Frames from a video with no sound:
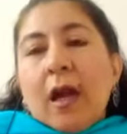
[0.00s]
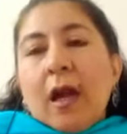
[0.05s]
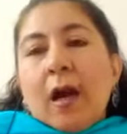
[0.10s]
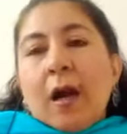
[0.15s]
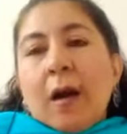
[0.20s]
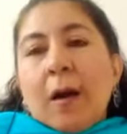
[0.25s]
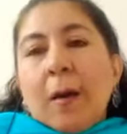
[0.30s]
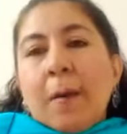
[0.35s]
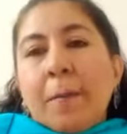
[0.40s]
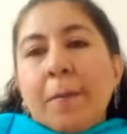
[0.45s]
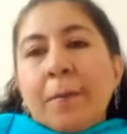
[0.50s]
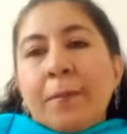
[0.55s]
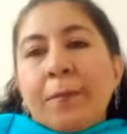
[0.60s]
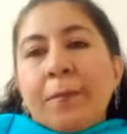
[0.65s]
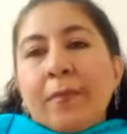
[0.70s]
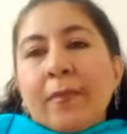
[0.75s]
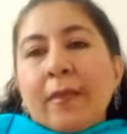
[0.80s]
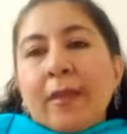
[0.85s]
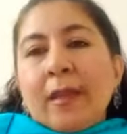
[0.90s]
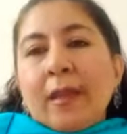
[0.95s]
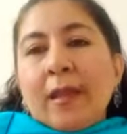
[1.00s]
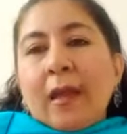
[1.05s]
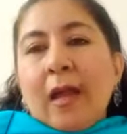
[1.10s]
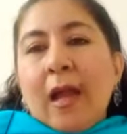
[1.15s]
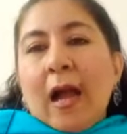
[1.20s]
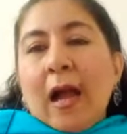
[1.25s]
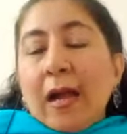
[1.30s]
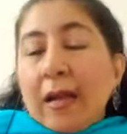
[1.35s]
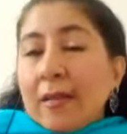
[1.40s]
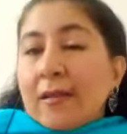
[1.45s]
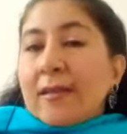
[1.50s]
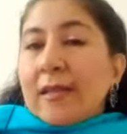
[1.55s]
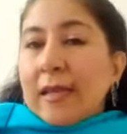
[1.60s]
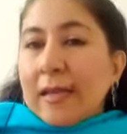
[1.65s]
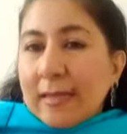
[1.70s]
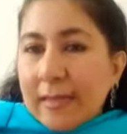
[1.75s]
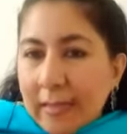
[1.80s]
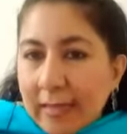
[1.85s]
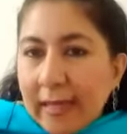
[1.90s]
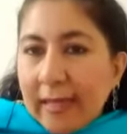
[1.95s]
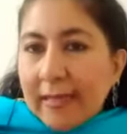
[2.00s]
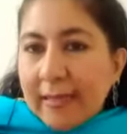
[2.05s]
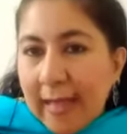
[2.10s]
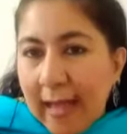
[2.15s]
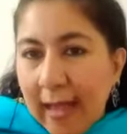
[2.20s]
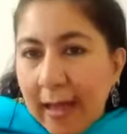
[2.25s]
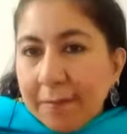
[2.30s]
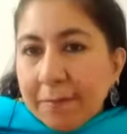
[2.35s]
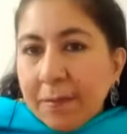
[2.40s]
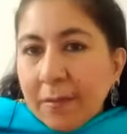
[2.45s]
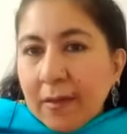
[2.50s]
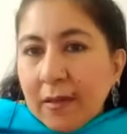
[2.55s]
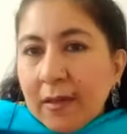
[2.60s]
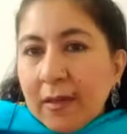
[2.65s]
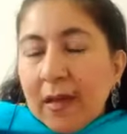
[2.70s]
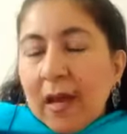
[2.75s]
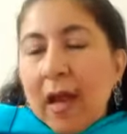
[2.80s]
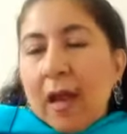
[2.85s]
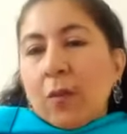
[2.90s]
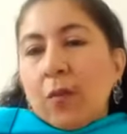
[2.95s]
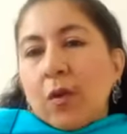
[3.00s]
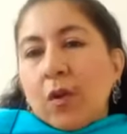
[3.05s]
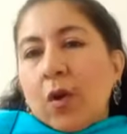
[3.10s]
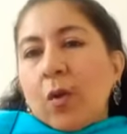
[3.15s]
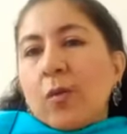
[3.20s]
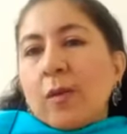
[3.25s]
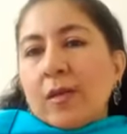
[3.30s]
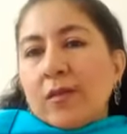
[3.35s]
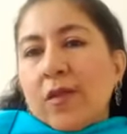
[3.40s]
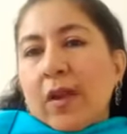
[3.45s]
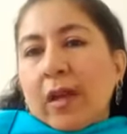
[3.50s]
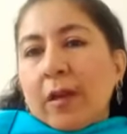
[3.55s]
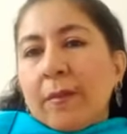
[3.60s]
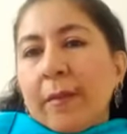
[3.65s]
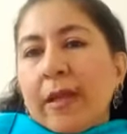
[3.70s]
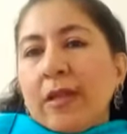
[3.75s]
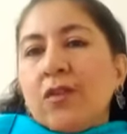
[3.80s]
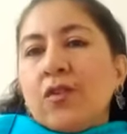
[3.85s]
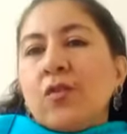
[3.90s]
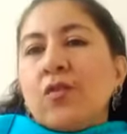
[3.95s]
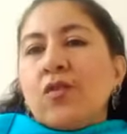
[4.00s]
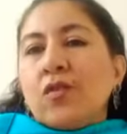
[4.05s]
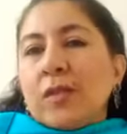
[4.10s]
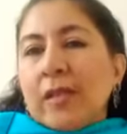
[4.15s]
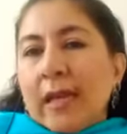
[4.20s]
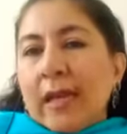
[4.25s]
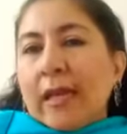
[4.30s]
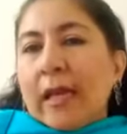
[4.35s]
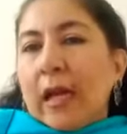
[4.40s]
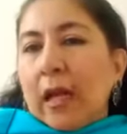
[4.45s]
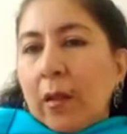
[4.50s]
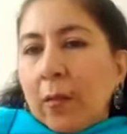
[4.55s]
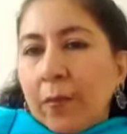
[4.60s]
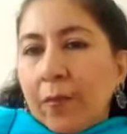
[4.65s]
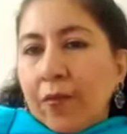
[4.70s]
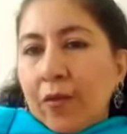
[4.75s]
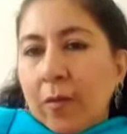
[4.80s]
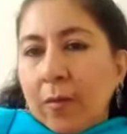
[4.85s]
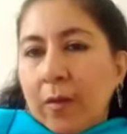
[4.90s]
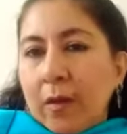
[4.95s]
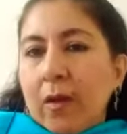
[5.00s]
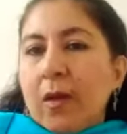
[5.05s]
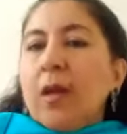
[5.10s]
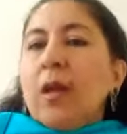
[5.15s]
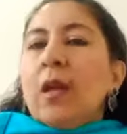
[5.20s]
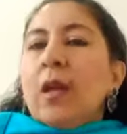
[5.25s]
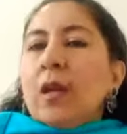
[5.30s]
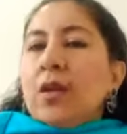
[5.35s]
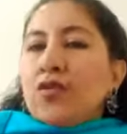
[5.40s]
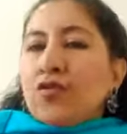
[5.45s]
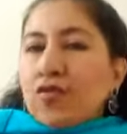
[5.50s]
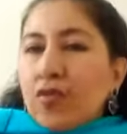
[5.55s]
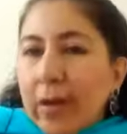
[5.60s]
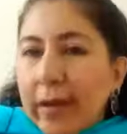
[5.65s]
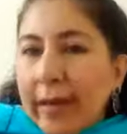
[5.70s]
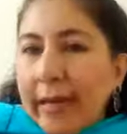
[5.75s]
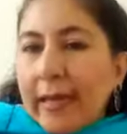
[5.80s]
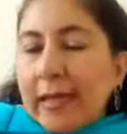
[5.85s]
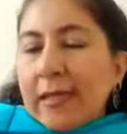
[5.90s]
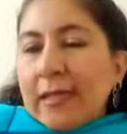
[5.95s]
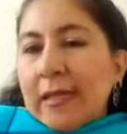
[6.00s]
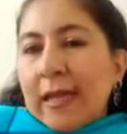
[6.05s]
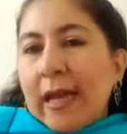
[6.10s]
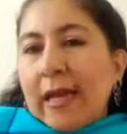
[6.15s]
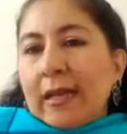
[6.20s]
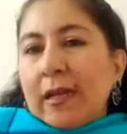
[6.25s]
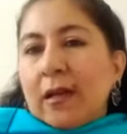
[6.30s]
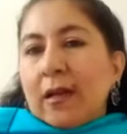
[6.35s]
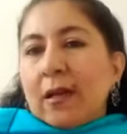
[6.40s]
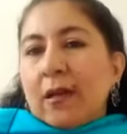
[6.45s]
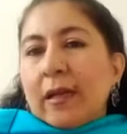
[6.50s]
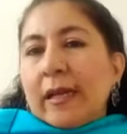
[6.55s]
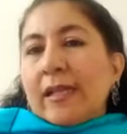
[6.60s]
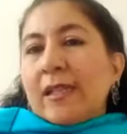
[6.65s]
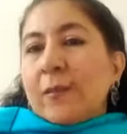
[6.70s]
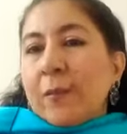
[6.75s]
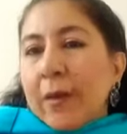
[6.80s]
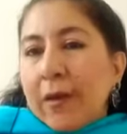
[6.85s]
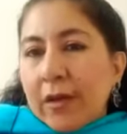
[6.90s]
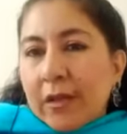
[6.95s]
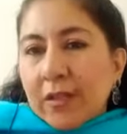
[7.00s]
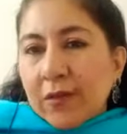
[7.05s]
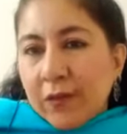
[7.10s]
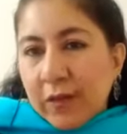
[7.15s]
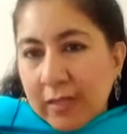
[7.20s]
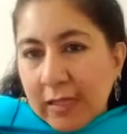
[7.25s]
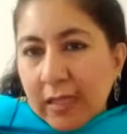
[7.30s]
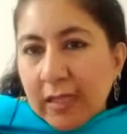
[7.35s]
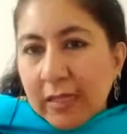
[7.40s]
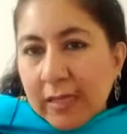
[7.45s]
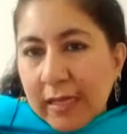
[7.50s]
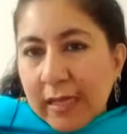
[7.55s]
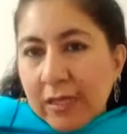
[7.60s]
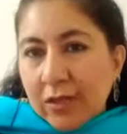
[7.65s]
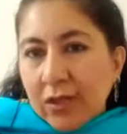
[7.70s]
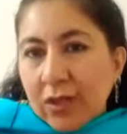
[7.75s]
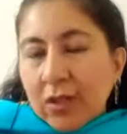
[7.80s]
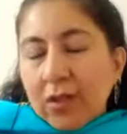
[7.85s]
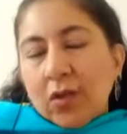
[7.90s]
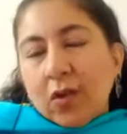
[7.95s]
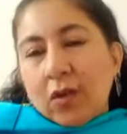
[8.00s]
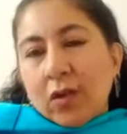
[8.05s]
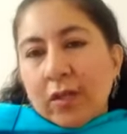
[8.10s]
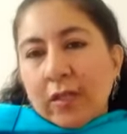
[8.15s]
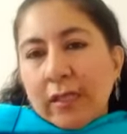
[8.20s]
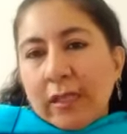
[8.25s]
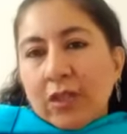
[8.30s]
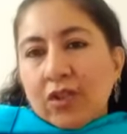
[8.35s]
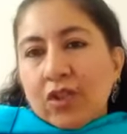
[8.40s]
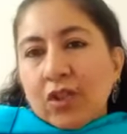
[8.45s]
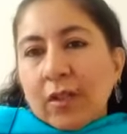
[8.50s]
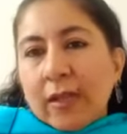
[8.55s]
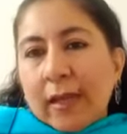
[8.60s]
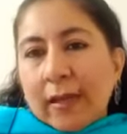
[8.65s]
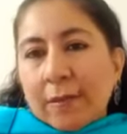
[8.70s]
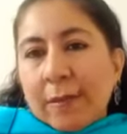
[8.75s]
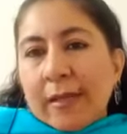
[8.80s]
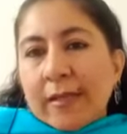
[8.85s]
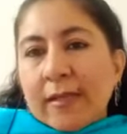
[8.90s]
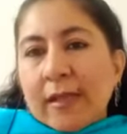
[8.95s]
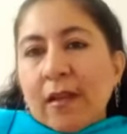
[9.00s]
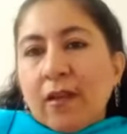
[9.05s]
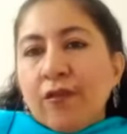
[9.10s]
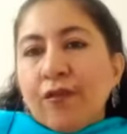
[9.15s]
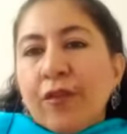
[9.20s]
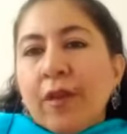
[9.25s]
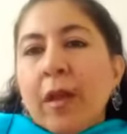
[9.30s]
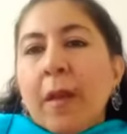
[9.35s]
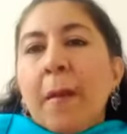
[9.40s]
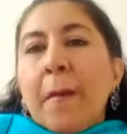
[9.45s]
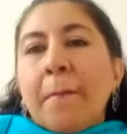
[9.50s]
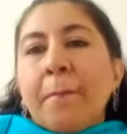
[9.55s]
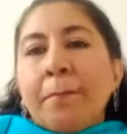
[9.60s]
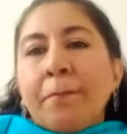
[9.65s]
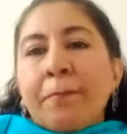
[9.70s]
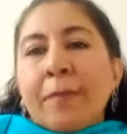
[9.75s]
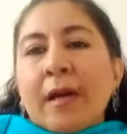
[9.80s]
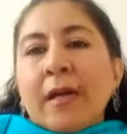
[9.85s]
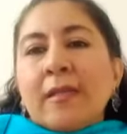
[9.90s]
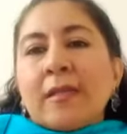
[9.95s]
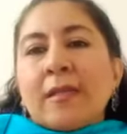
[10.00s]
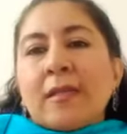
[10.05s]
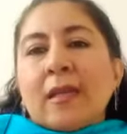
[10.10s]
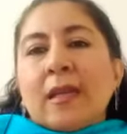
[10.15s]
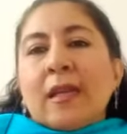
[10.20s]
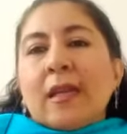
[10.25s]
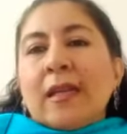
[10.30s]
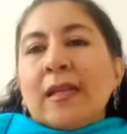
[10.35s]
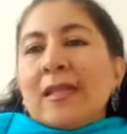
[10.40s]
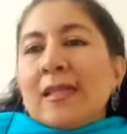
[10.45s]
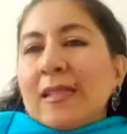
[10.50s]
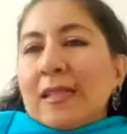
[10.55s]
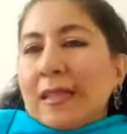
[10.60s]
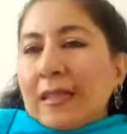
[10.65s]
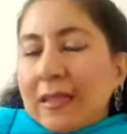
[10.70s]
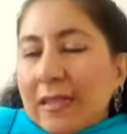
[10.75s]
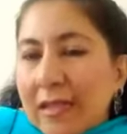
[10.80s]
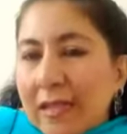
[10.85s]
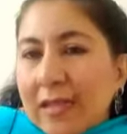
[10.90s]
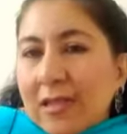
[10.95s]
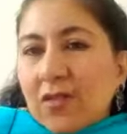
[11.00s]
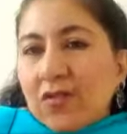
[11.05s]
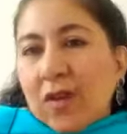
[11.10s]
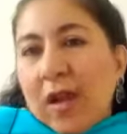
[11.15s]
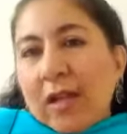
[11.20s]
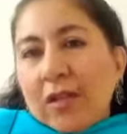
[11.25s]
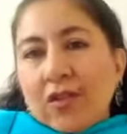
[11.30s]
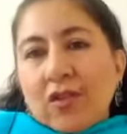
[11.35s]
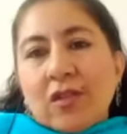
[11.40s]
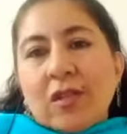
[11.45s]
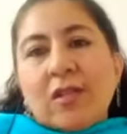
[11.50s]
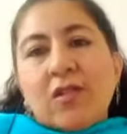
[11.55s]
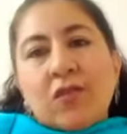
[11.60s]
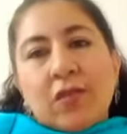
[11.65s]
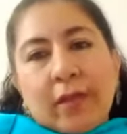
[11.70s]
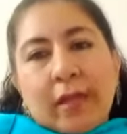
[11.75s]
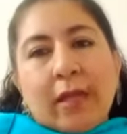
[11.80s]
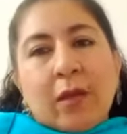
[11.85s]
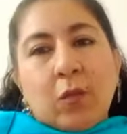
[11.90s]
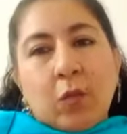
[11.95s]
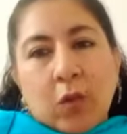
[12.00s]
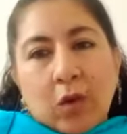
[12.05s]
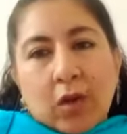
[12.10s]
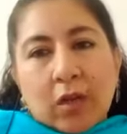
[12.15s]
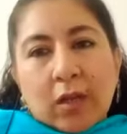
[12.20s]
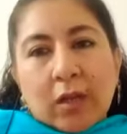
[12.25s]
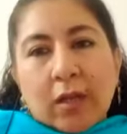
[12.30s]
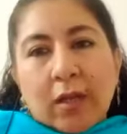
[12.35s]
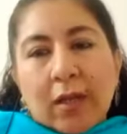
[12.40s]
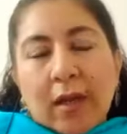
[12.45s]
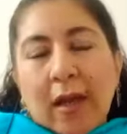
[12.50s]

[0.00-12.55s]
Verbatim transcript: Um, IELTS is an exam, I would always recommend you to take help from a trained and a experienced facilitator or a teacher like myself. But these strategies really work.